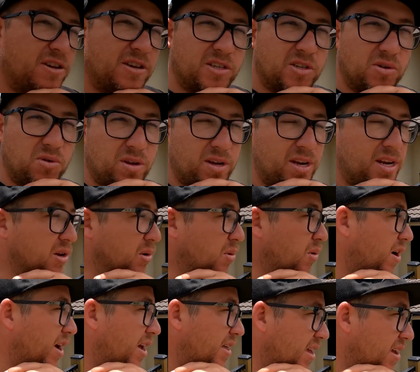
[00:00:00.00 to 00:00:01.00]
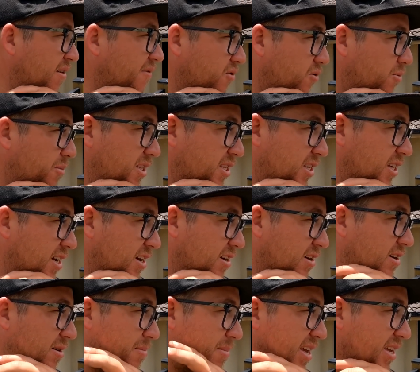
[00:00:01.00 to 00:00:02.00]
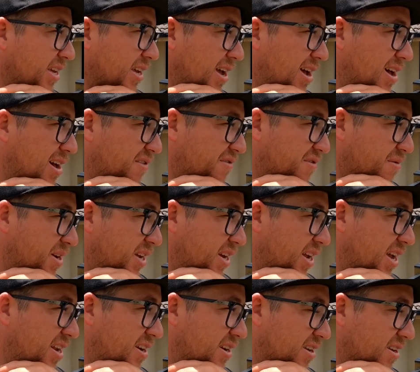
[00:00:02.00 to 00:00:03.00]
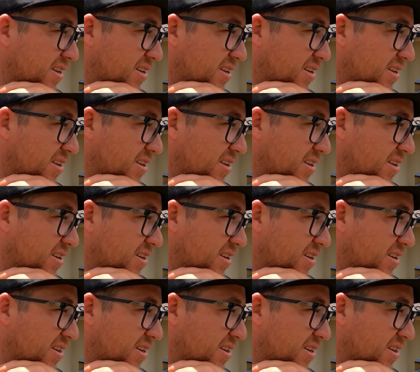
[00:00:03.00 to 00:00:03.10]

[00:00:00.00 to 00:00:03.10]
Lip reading: you can talk any quiet there for me, Tiana, and make it harder for me to edit.